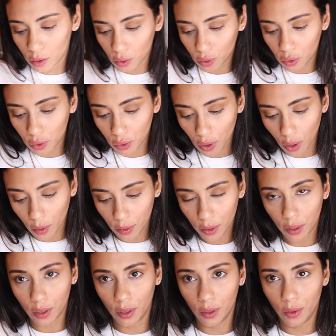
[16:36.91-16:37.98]
show
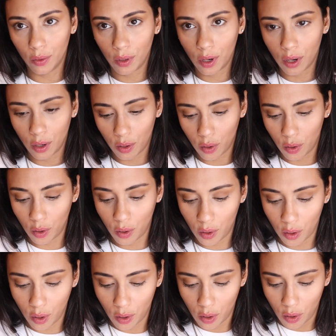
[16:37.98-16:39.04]
you
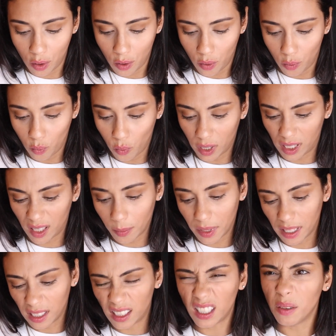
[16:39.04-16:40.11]
what some
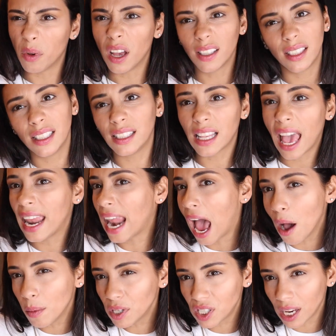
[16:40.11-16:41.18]
of the sea moss is and
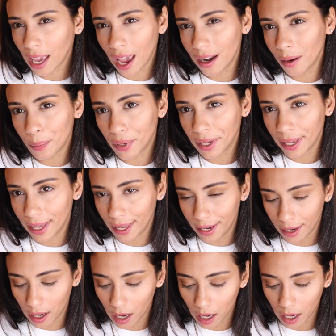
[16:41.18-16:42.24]
how much I kind of put
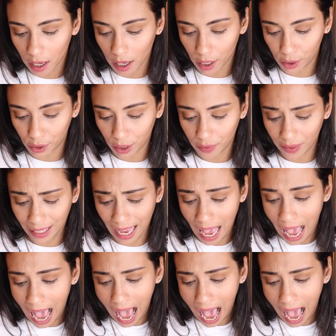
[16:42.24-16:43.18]
in a serving.